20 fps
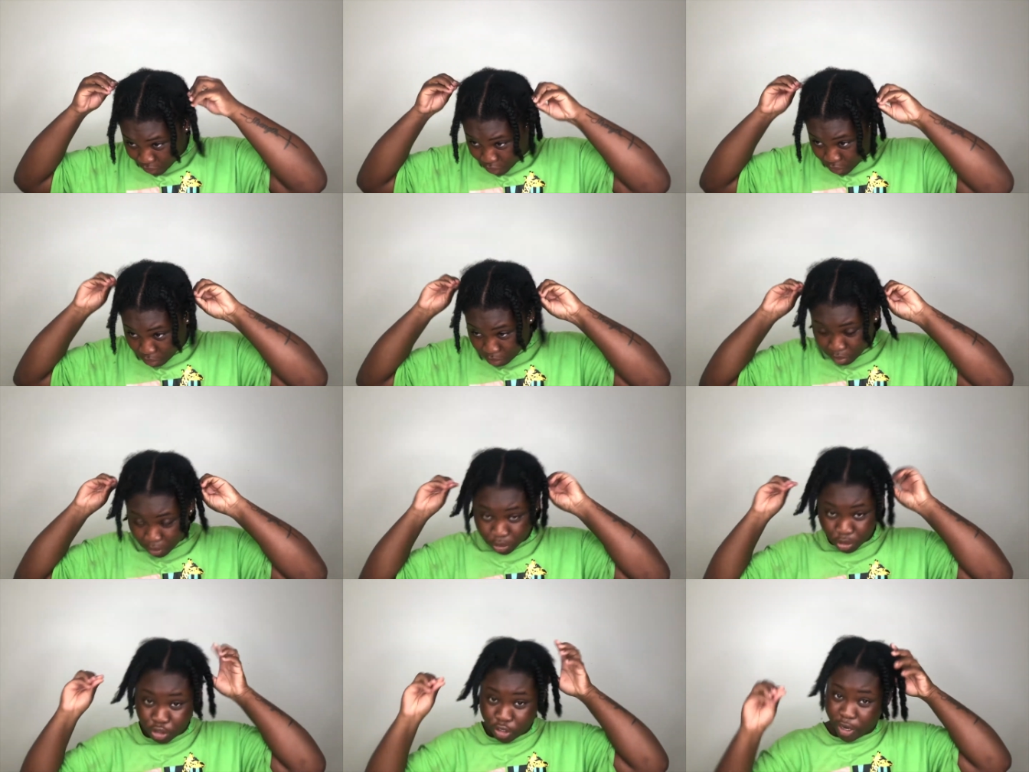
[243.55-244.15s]
to
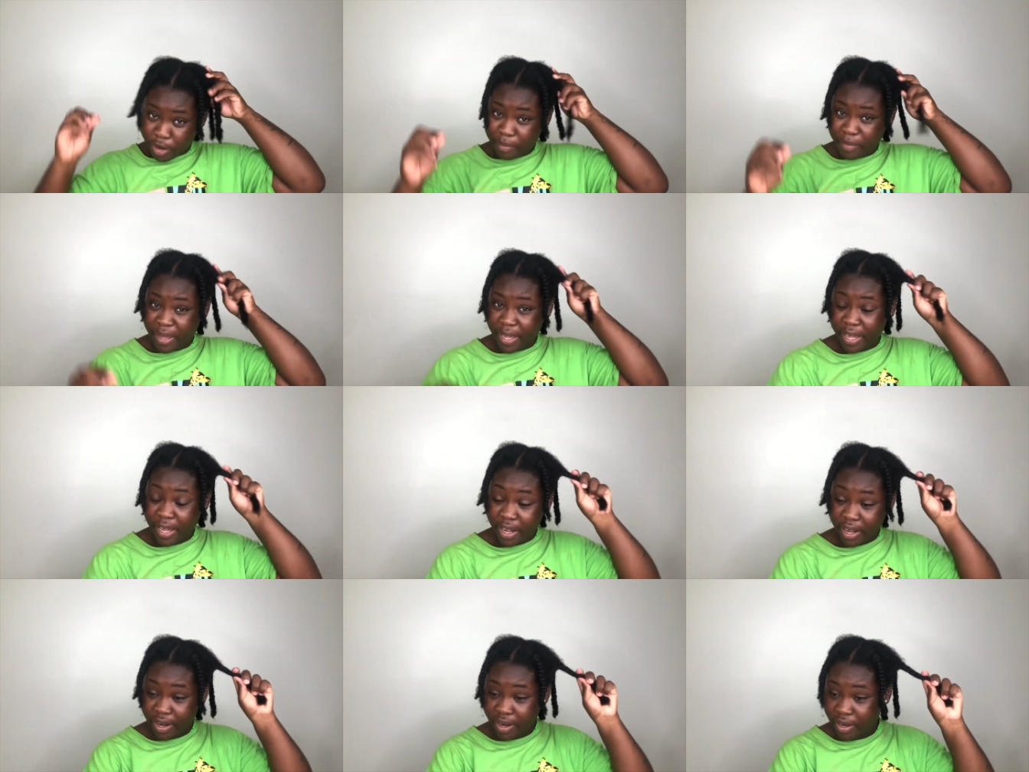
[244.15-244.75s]
blow dry my
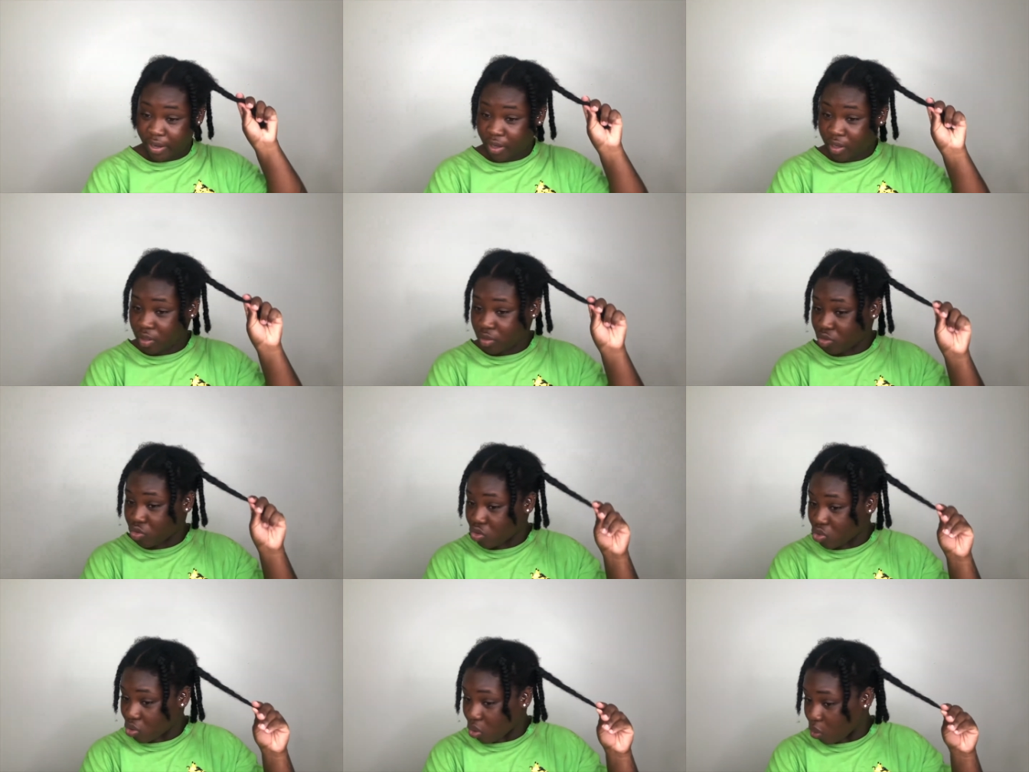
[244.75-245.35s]
hair
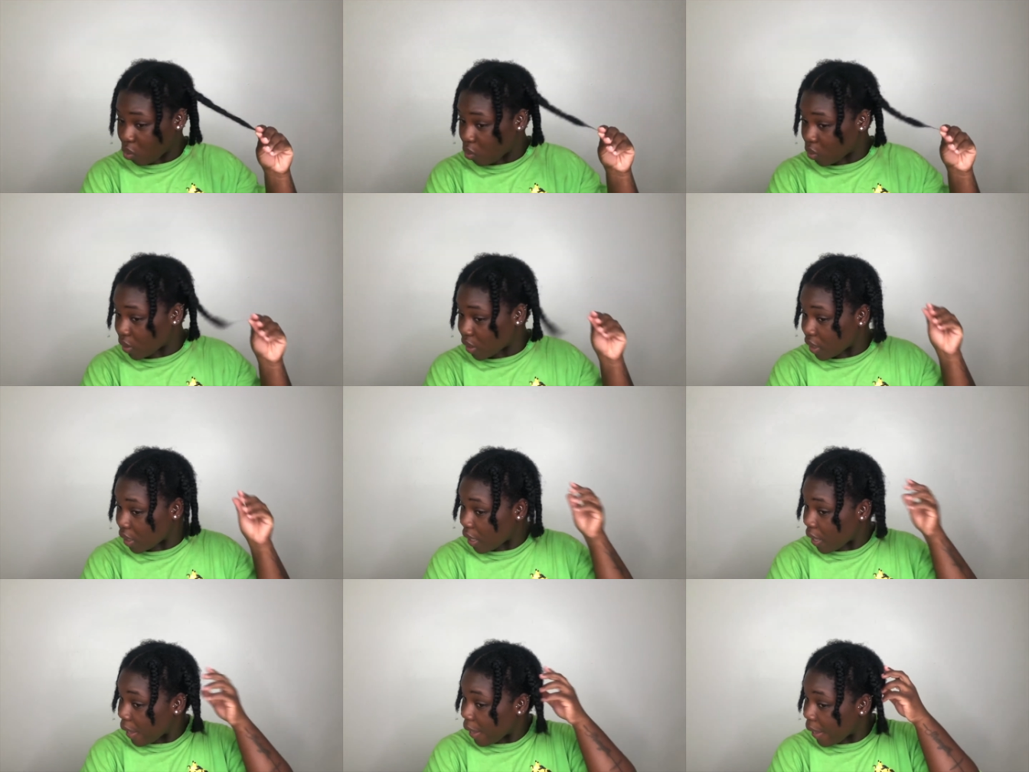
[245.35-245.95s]
so
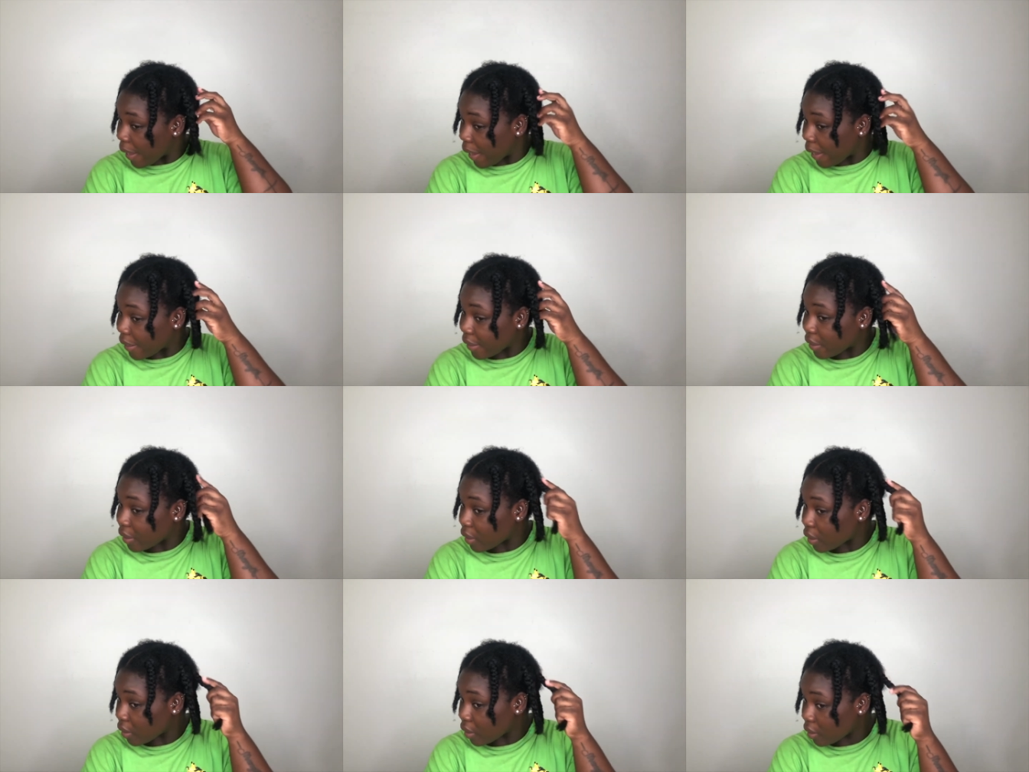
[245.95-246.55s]
that I
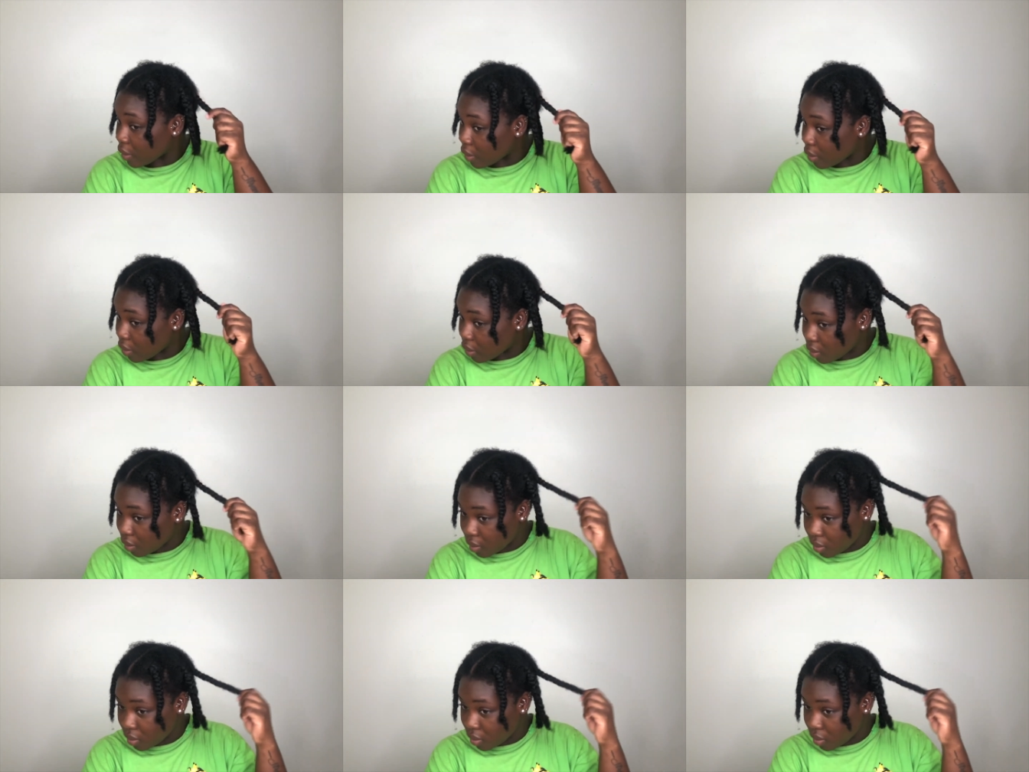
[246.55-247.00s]
can